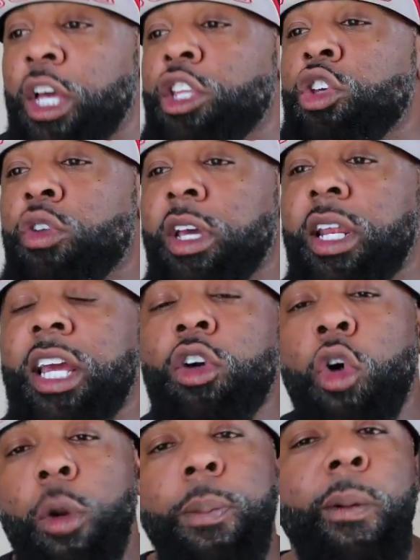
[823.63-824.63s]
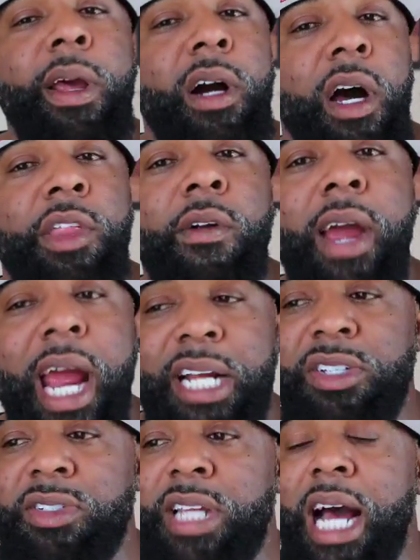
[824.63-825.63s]
You can incorporate other
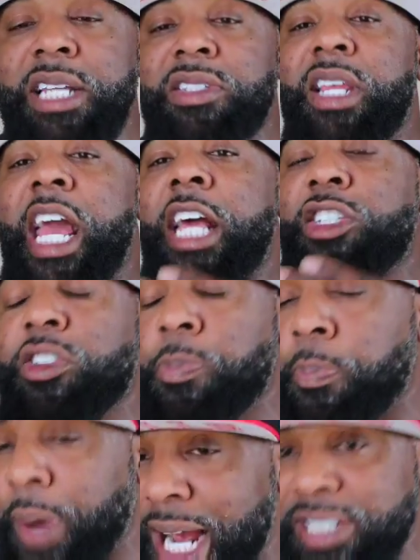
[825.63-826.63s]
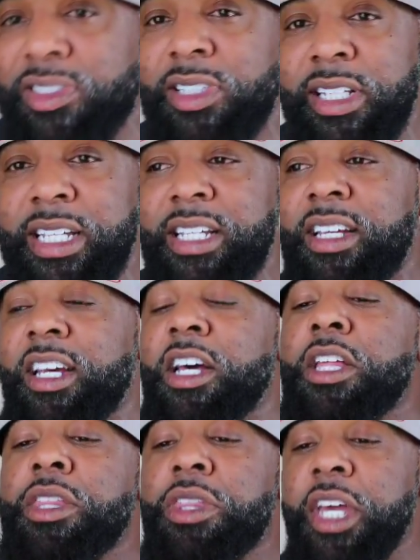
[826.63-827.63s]
exercises, especially
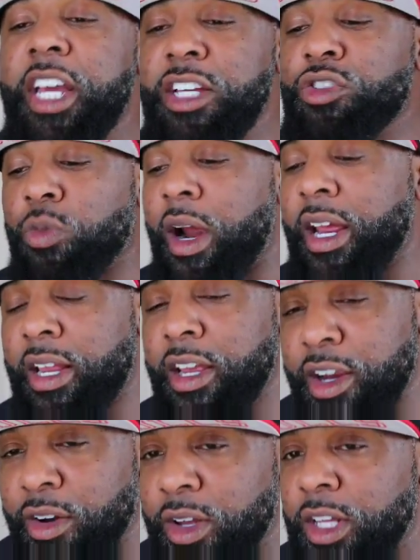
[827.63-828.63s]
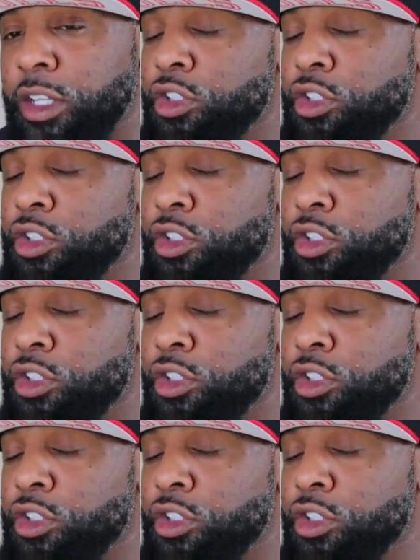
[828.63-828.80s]
these right here.